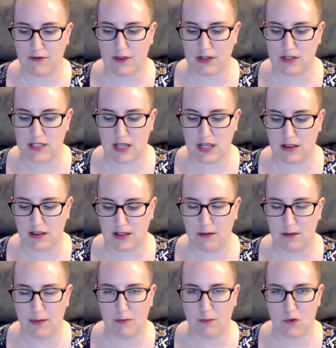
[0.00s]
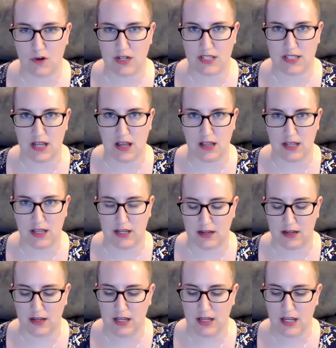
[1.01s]
feels a little bit more solid
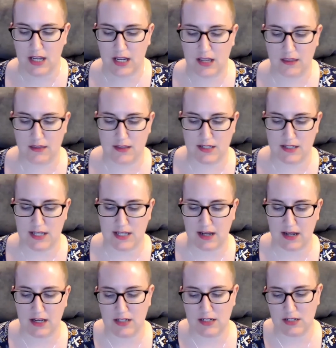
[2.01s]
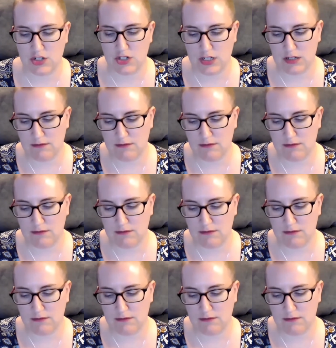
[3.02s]
in the 2nd edition.